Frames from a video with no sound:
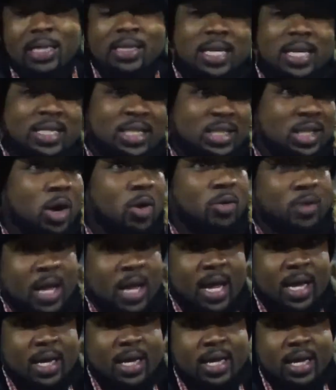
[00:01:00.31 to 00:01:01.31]
Just know
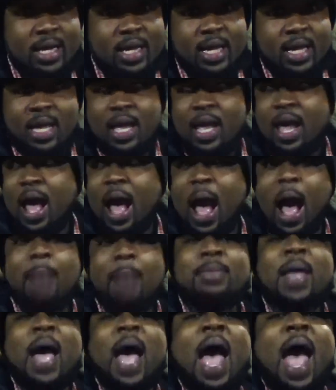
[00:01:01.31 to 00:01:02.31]
that
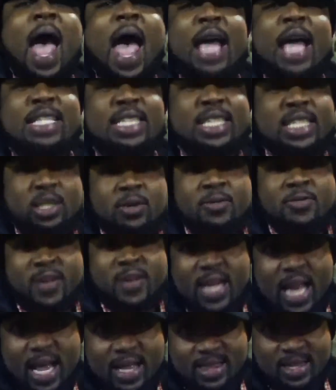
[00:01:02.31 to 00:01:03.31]
I'm not asking you
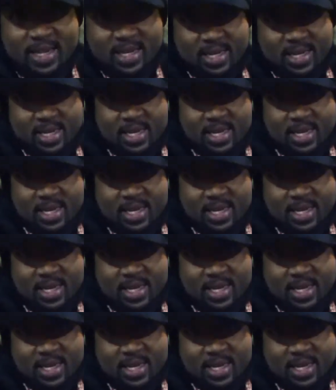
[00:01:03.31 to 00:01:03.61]
for nothing.